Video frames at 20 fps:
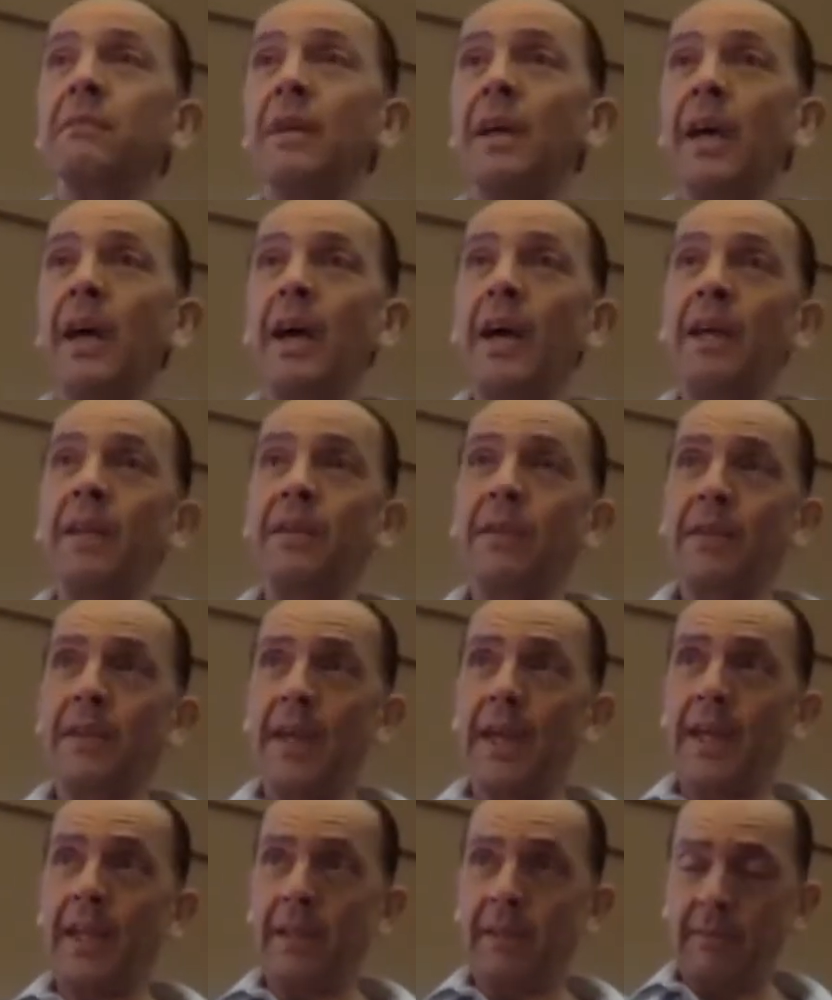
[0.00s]
And
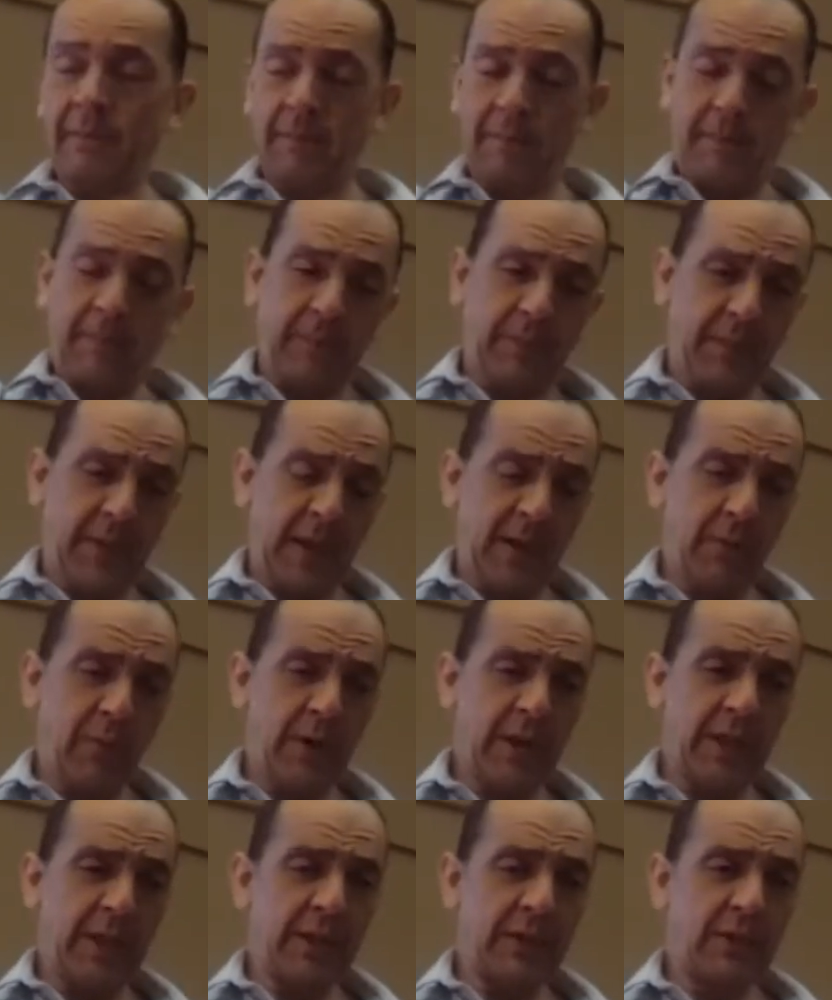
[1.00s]
they
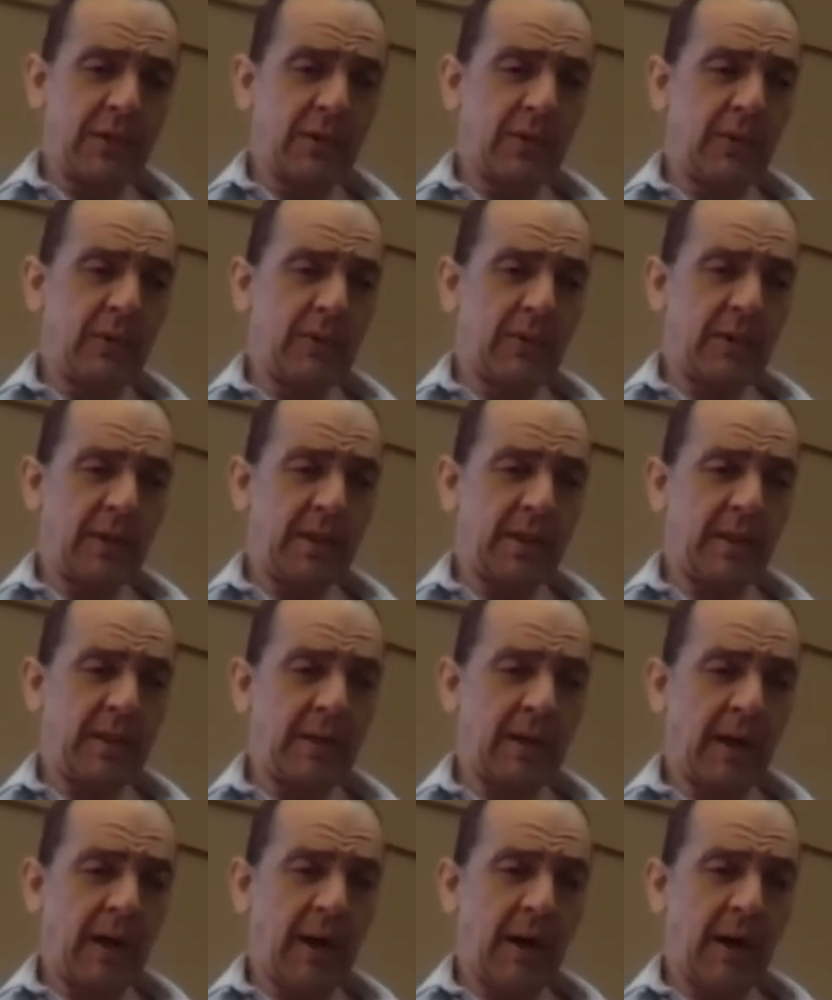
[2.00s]
went into the